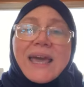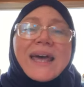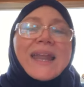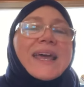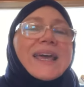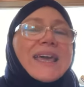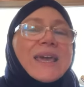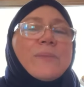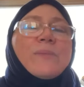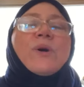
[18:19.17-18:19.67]

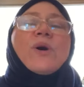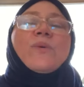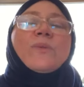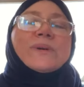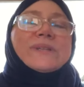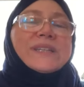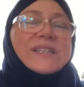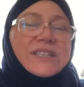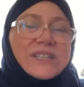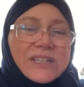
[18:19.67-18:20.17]
And I came
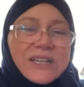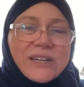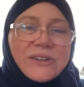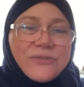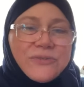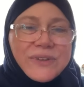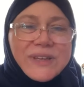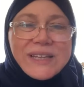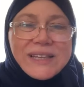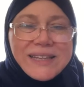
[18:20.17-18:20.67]
home with such a
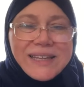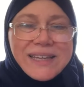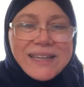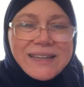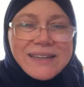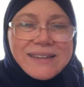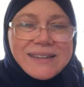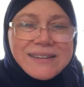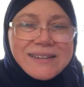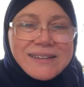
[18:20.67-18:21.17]
good
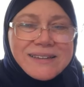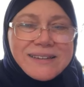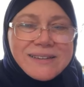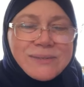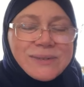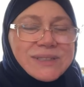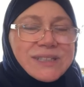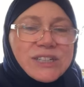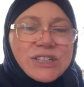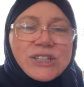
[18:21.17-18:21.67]
feeling.
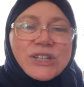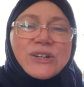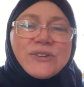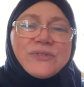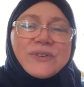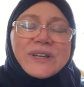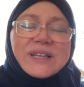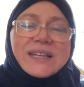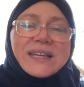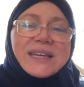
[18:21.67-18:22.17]

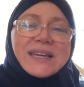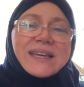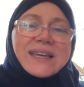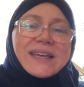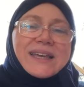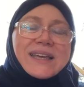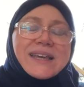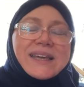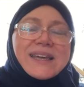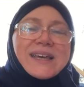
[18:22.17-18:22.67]

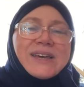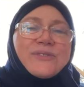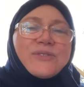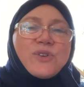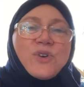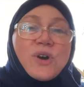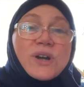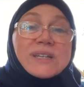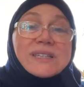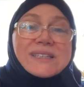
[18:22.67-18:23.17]

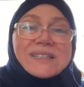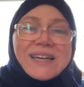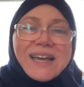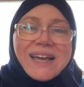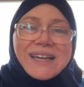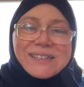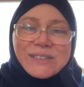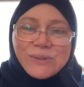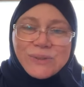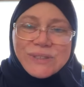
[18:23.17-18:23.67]
Of course,
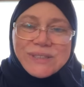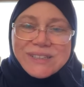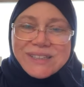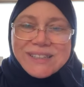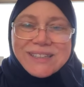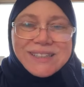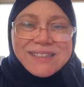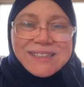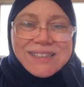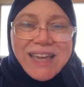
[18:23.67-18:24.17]
I
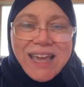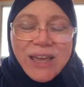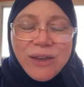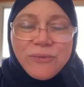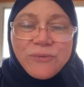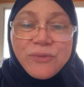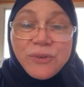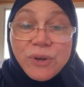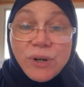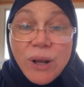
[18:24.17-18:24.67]
did the
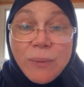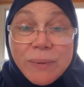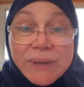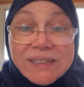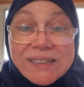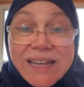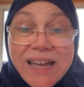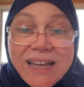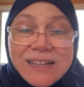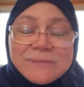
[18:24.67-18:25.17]
same for
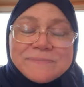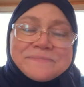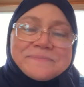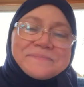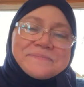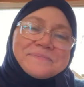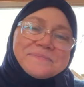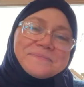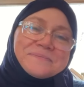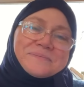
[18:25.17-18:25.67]
Rabata,
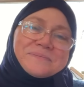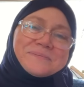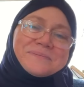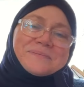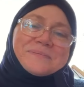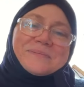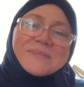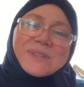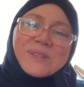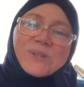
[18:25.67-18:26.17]

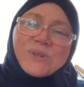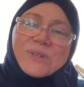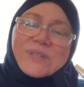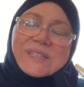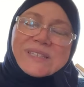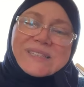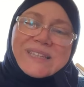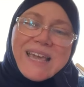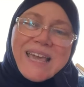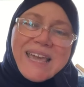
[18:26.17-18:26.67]
do
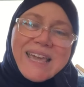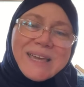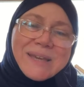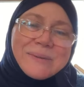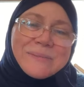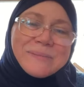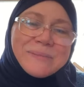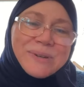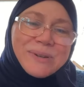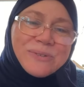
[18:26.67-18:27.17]
the
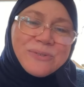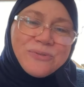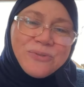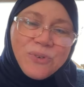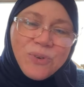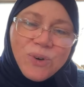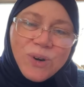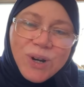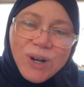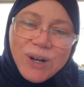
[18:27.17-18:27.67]
same
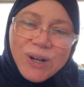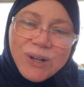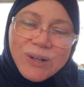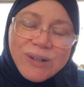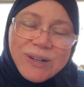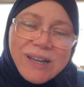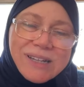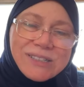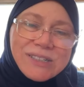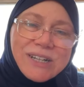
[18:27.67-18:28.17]

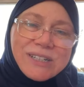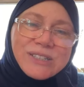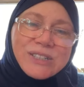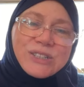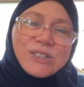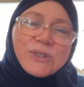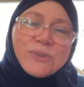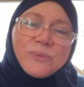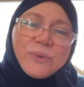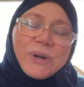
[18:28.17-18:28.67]
for, I tried
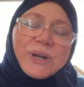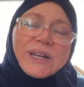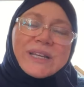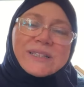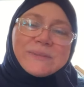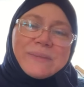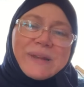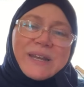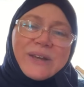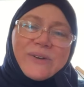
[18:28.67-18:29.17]
to support
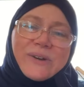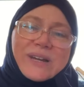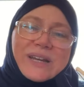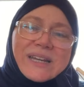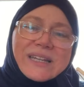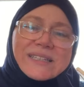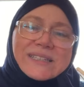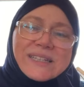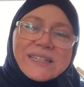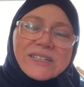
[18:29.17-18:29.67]
as many
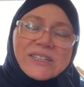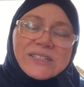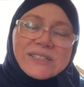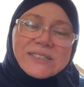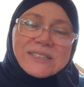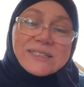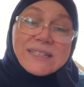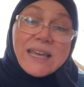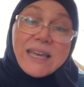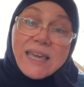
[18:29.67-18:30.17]

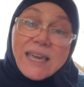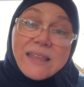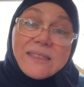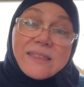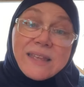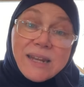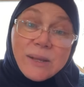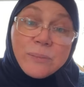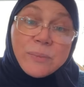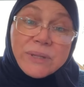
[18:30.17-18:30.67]
organizations as I
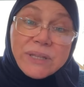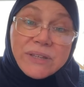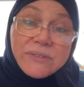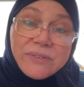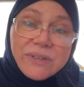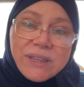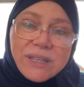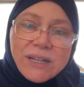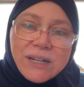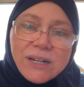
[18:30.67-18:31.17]
can that I
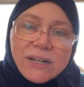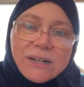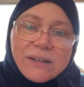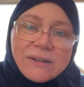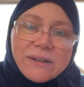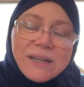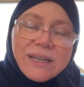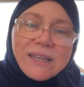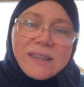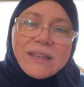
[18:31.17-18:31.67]
believe in
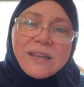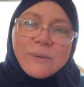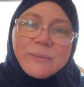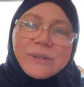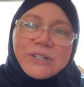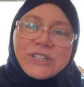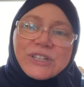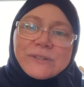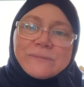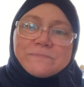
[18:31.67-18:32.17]
their
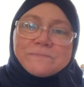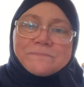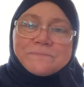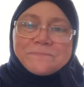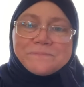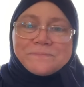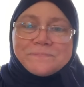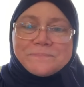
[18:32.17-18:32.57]
mission.